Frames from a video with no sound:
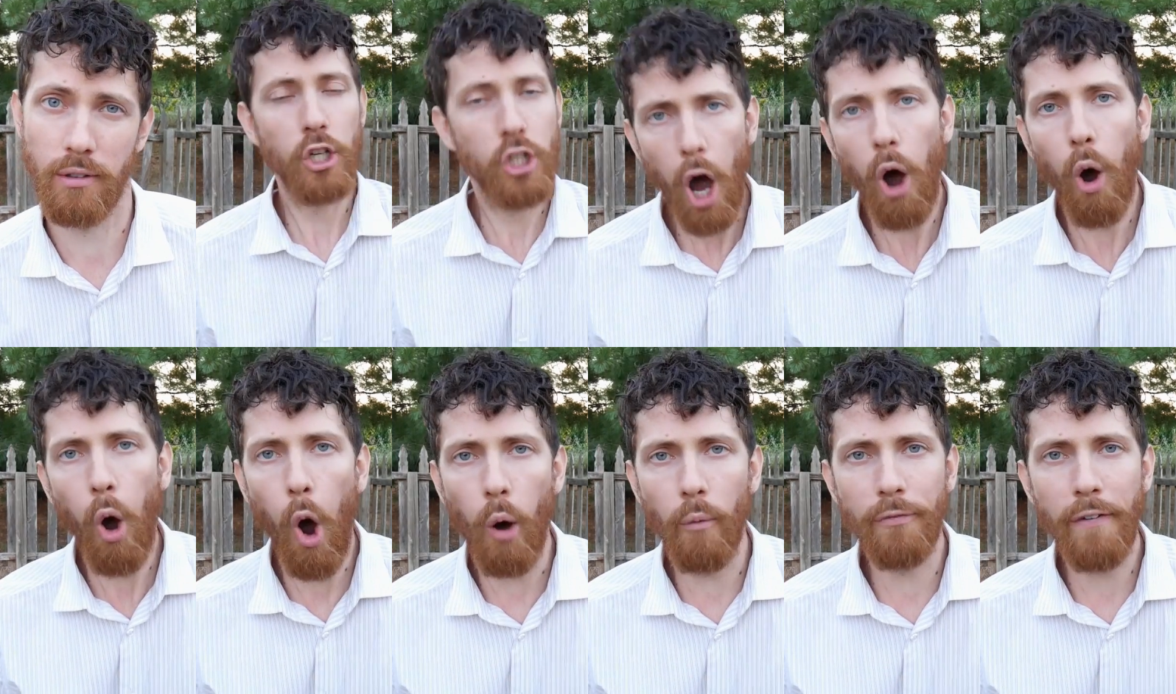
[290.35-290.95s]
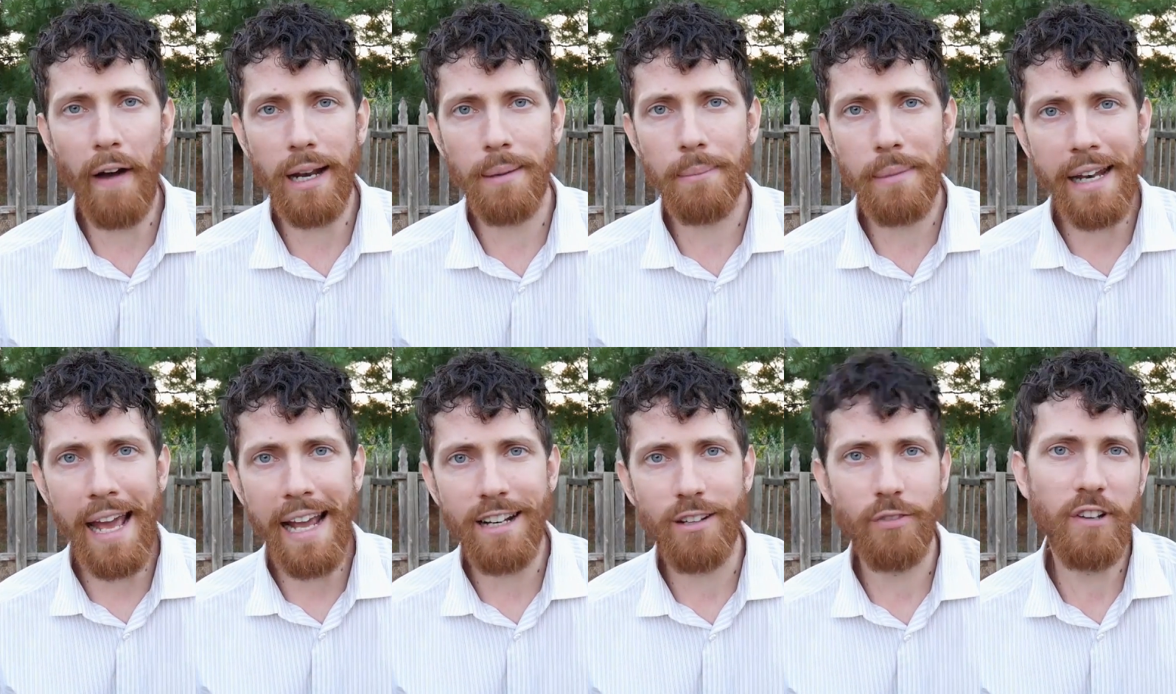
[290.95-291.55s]
Go home, vitamin
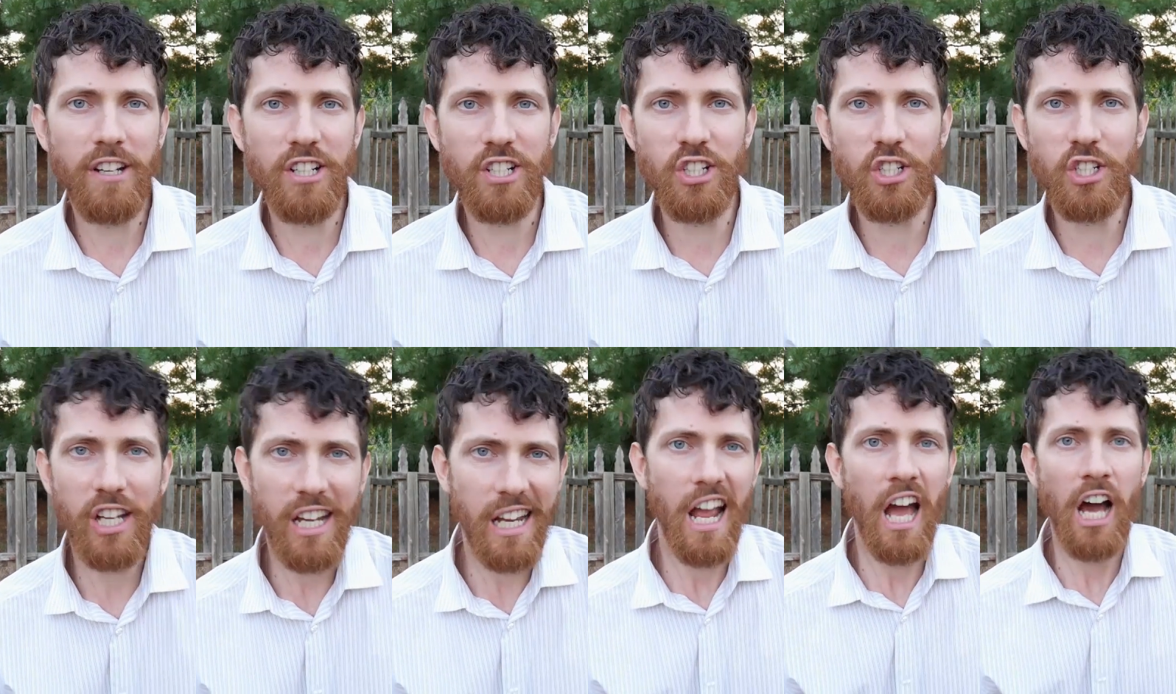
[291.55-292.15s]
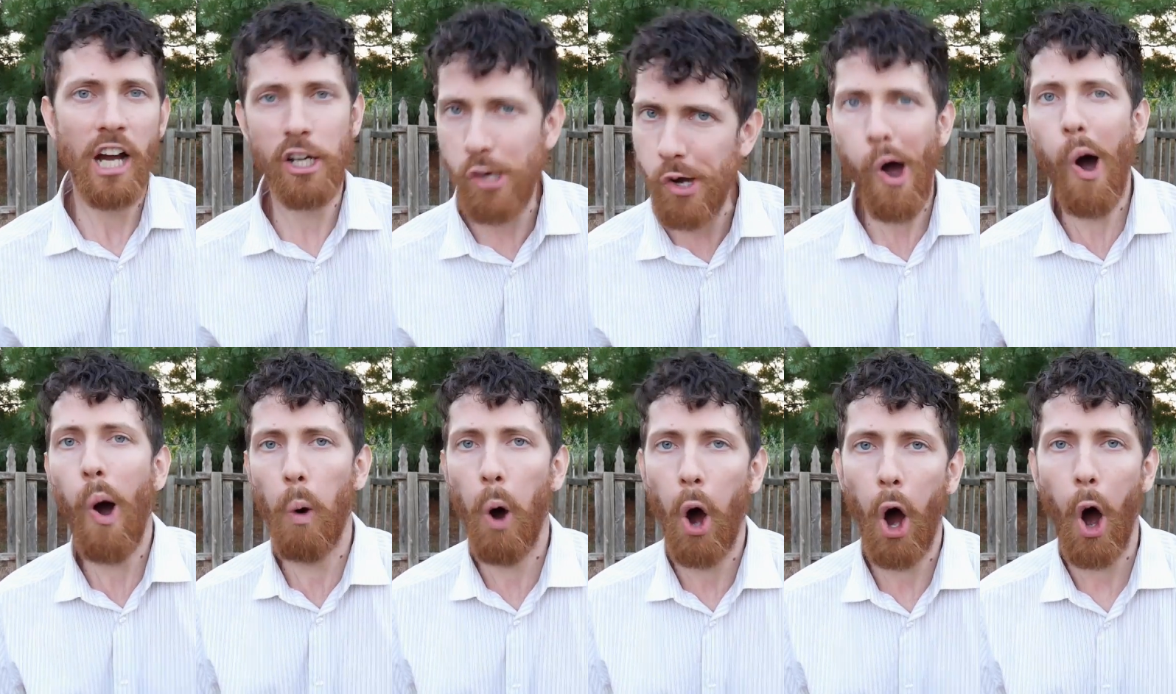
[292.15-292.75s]
A deficiency,
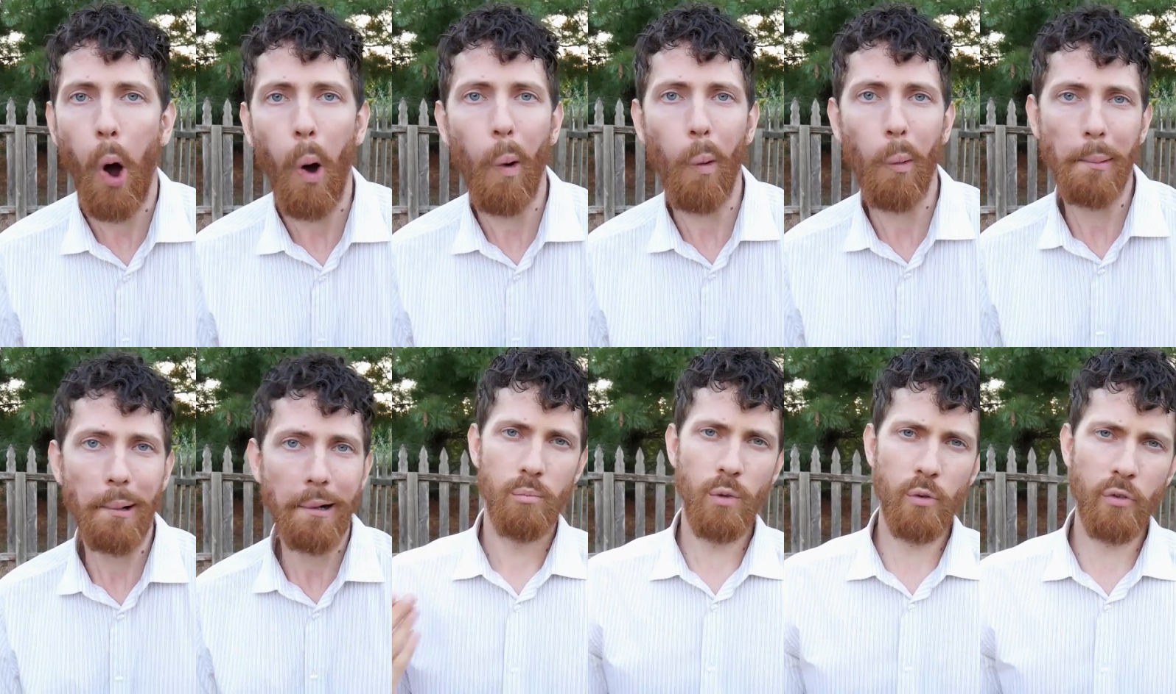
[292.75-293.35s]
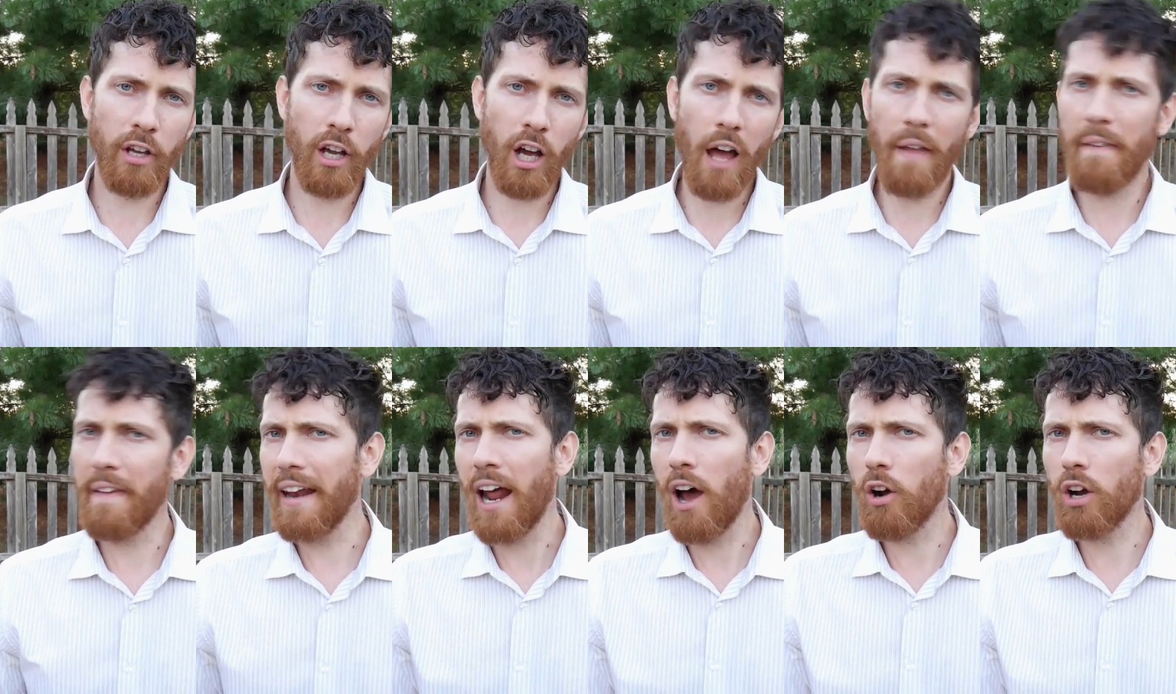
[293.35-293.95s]
go home. Moving on,
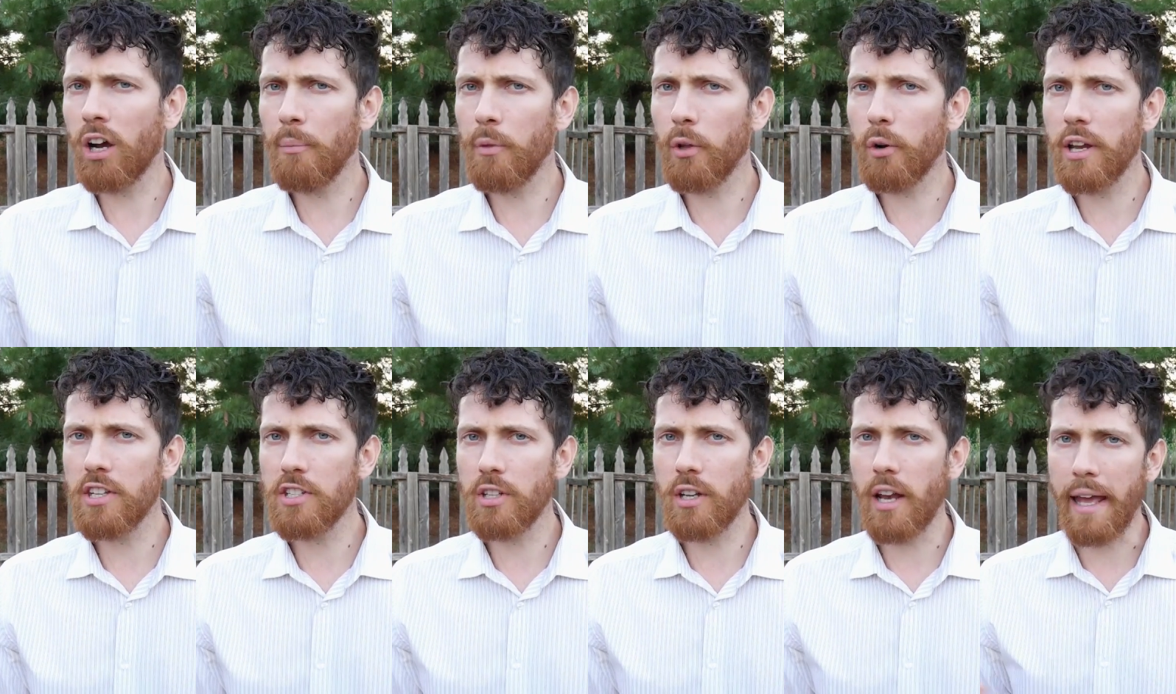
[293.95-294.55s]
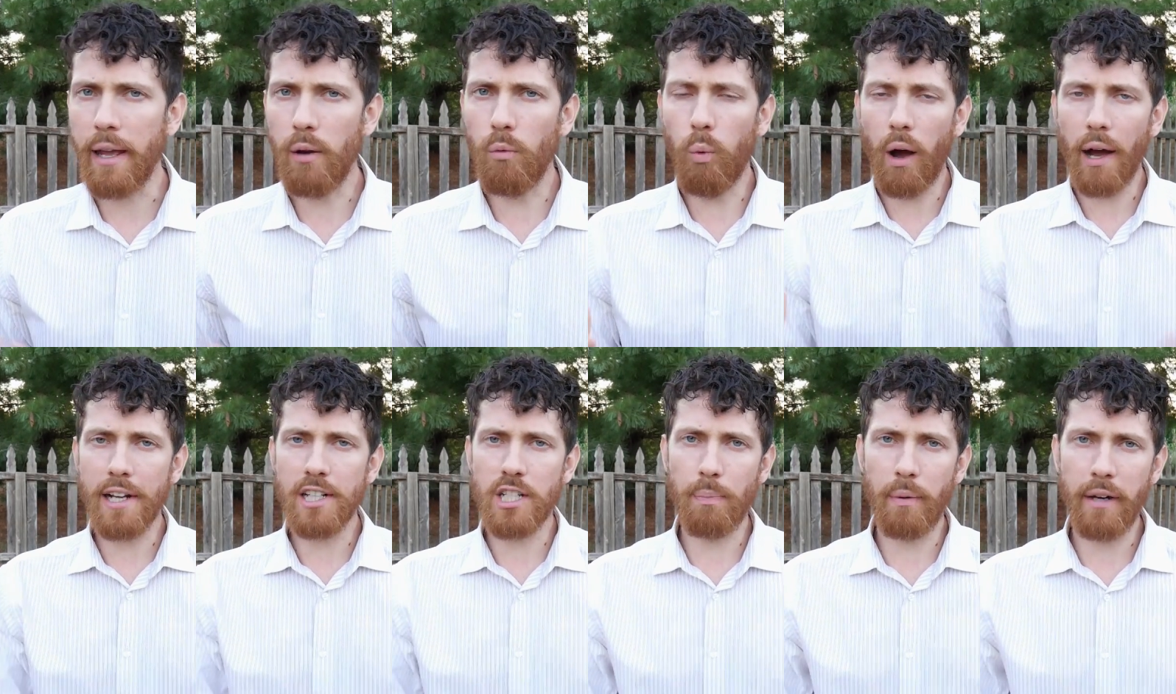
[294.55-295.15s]
then, how come there isn't a
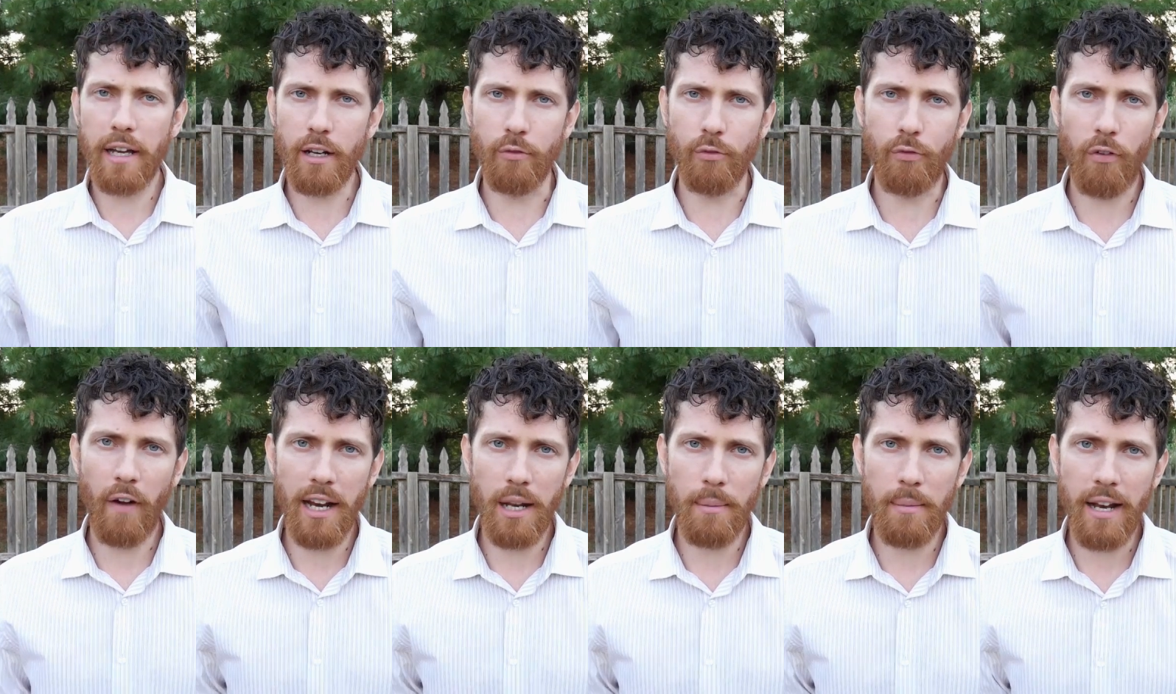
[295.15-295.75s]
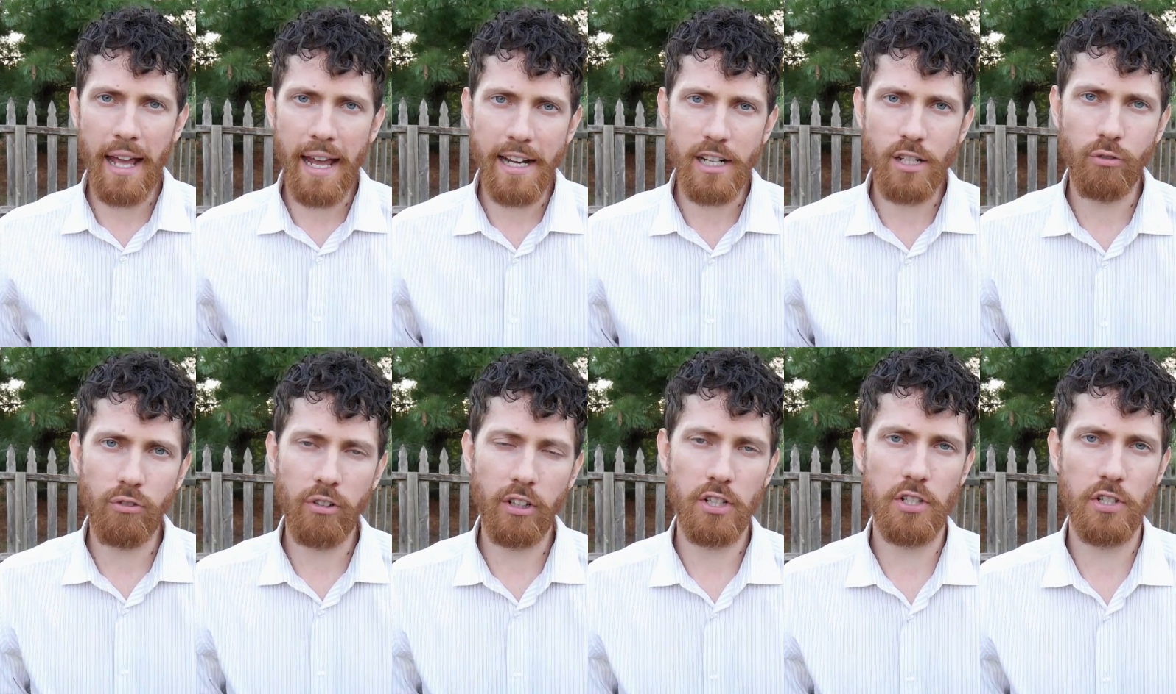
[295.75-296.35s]
widespread vitamin A
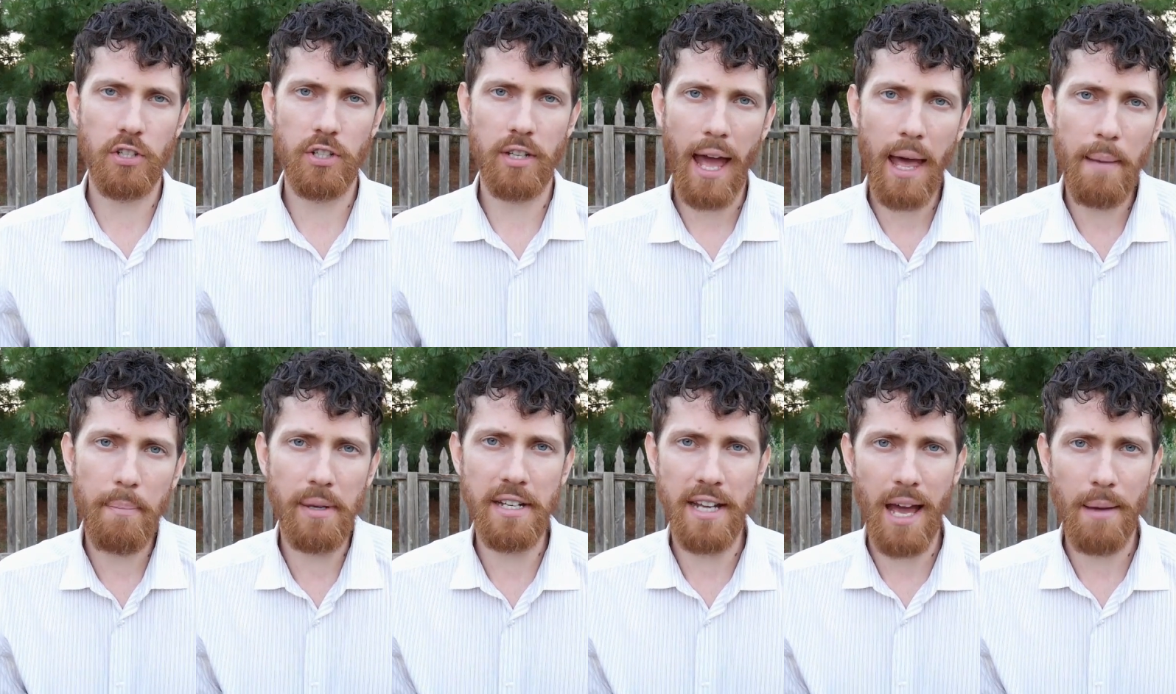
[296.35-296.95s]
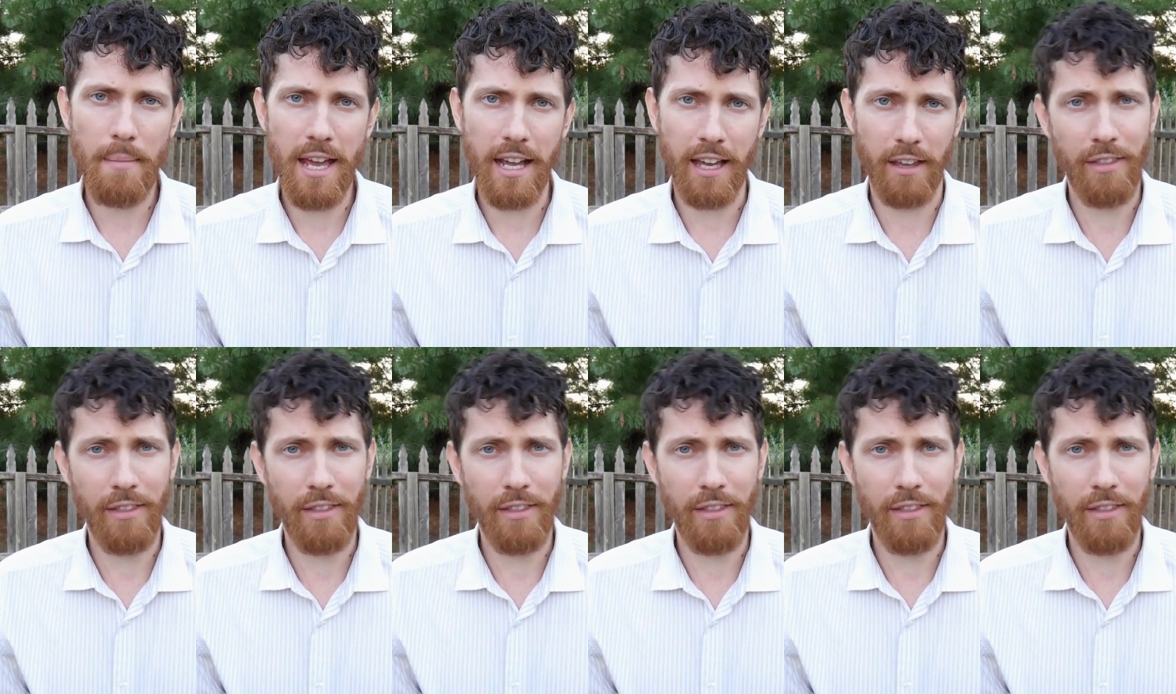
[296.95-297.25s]
deficiency epidemic?